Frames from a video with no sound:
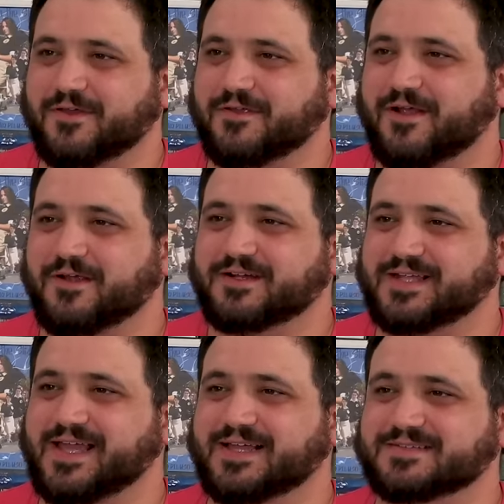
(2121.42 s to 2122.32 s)
you in all your
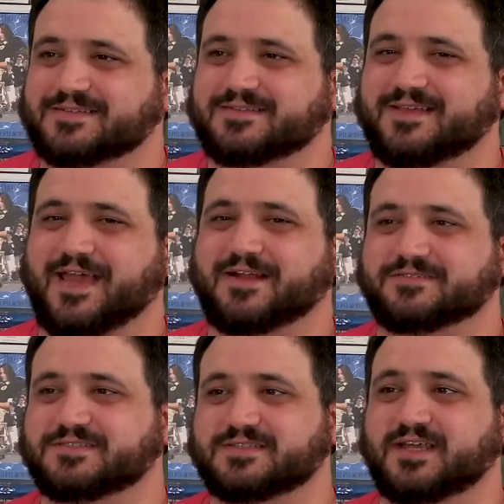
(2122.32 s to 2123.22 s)
days. And
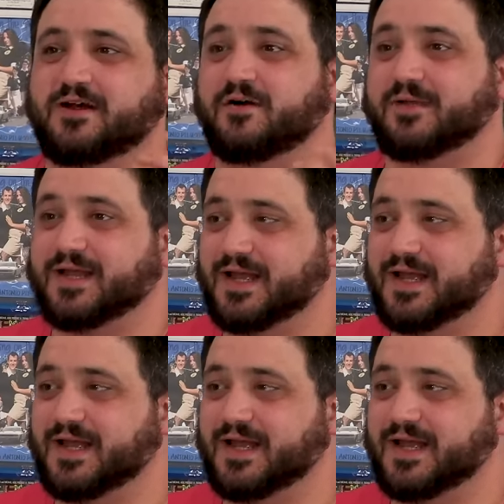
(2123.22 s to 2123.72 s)
Gandalf's just like, oh my